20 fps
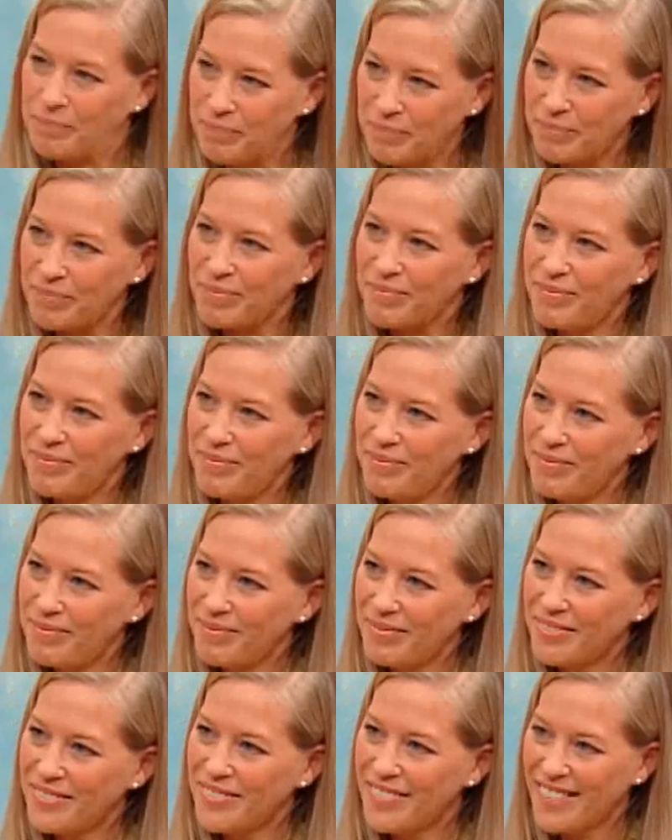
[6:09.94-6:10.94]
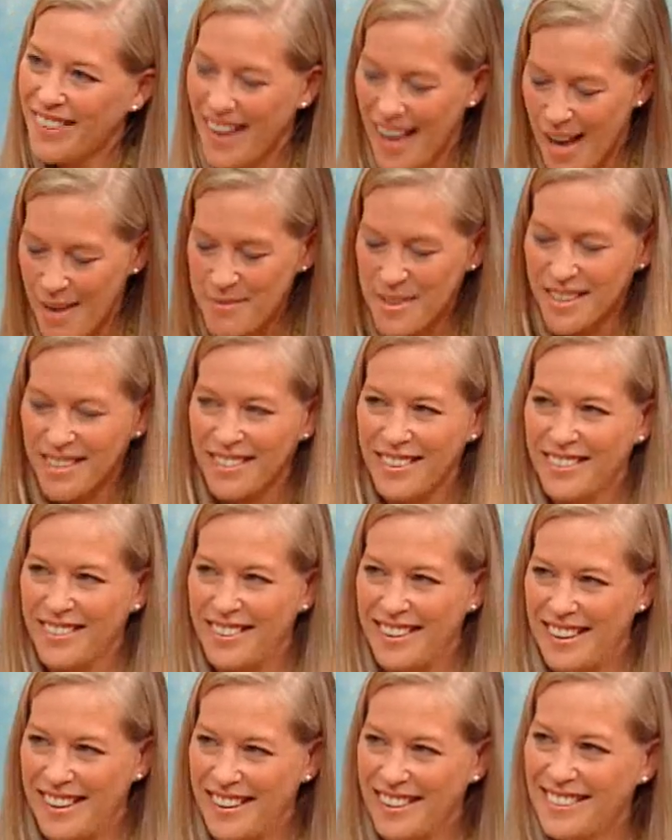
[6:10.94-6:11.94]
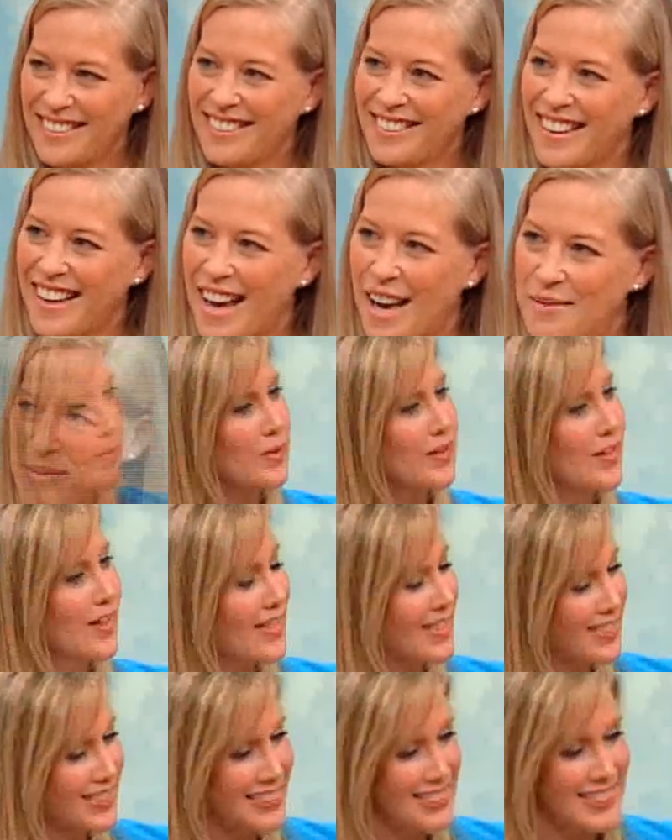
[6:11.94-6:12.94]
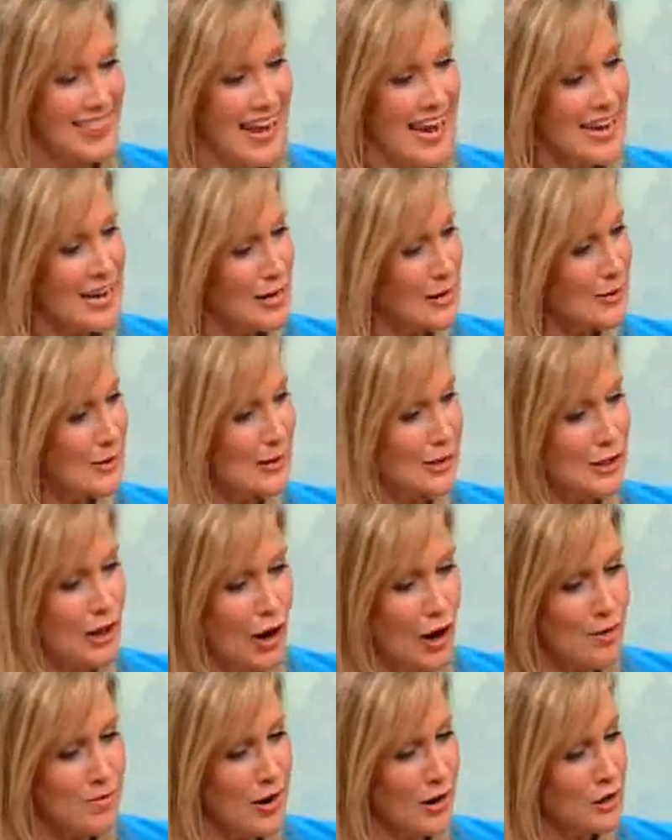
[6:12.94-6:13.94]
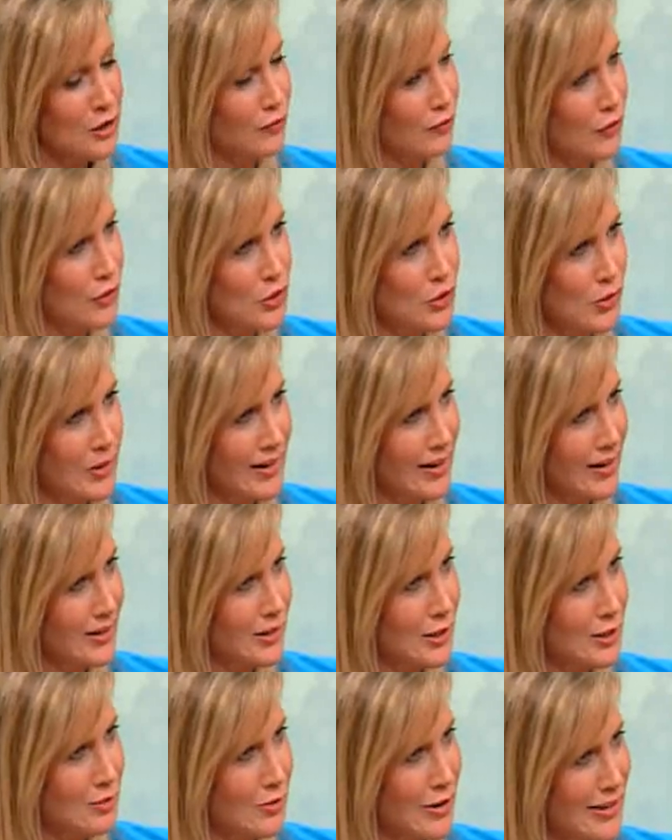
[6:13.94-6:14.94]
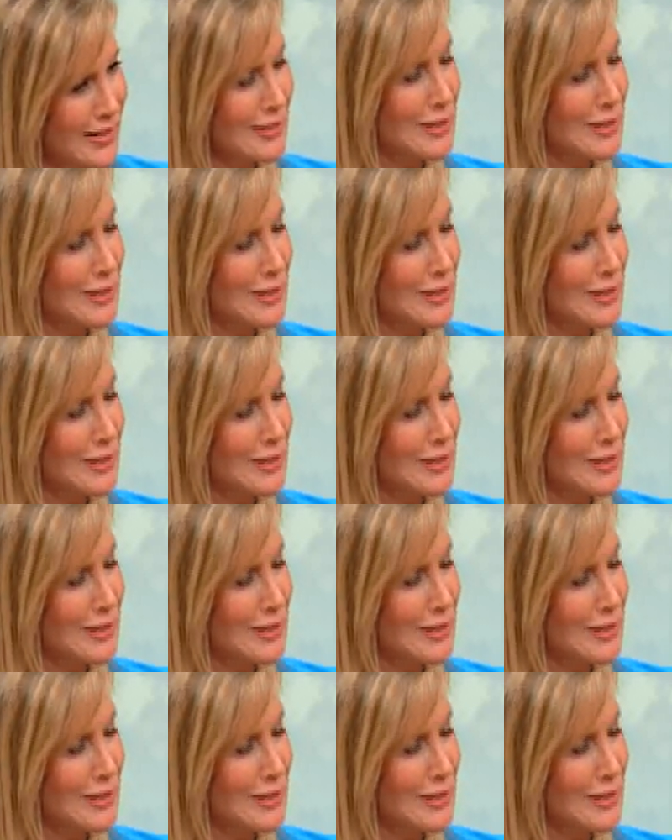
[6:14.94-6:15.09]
A rich history, Absolutely. Arkansas. Absolutely. Thank you so much for joining us this morning.